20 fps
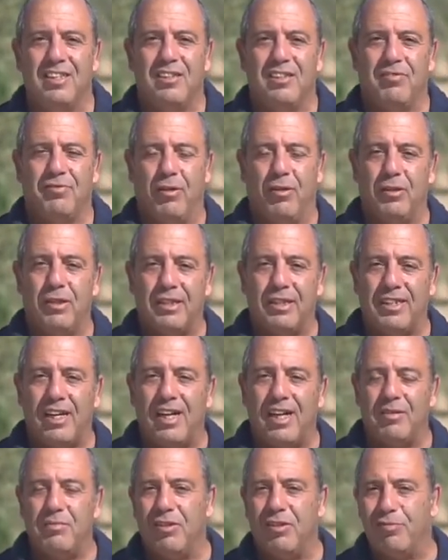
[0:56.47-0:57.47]
from the
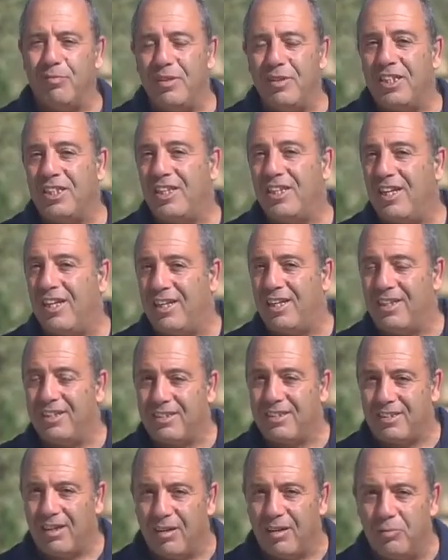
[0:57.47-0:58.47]
times of Mishnah
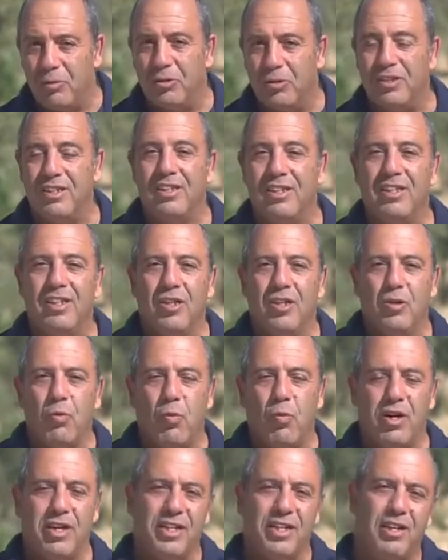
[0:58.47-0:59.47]
and Talmud.
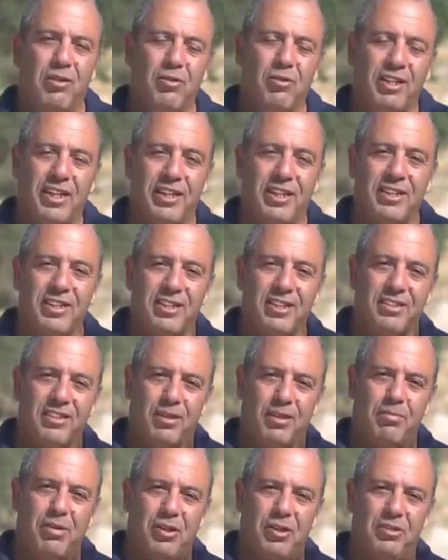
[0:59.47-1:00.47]
We're now located
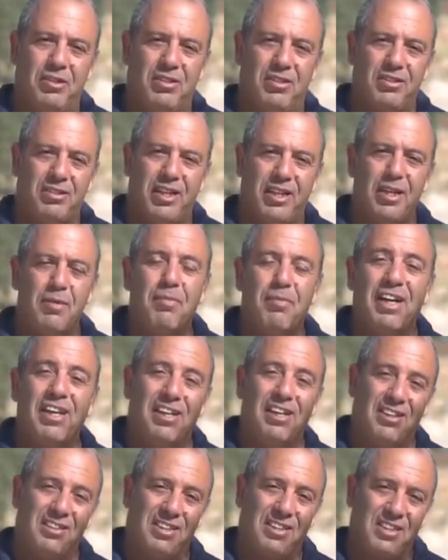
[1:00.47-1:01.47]
about 10
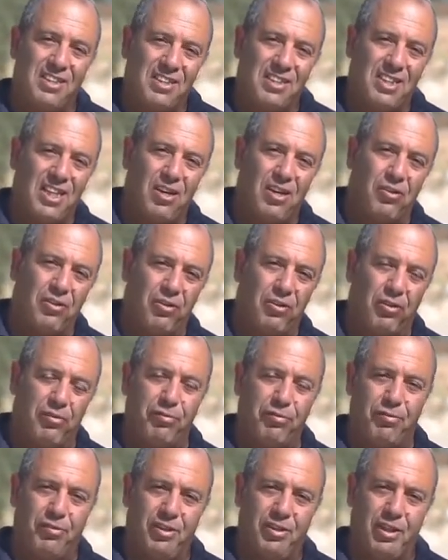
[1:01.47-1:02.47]
miles south of
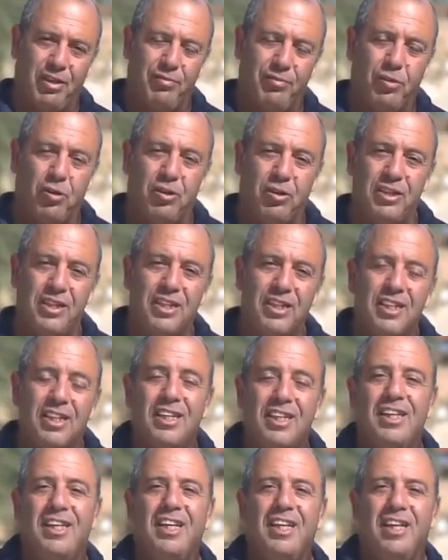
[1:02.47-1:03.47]
Hebron
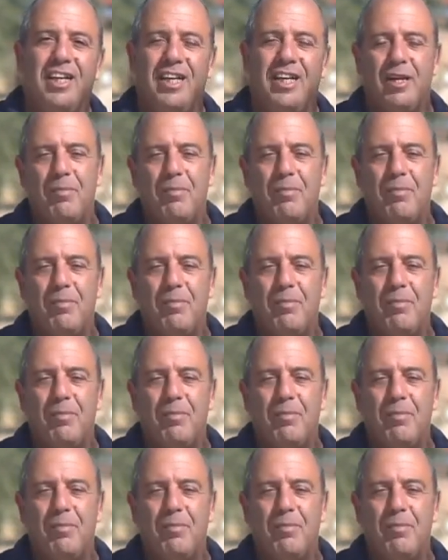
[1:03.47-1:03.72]
and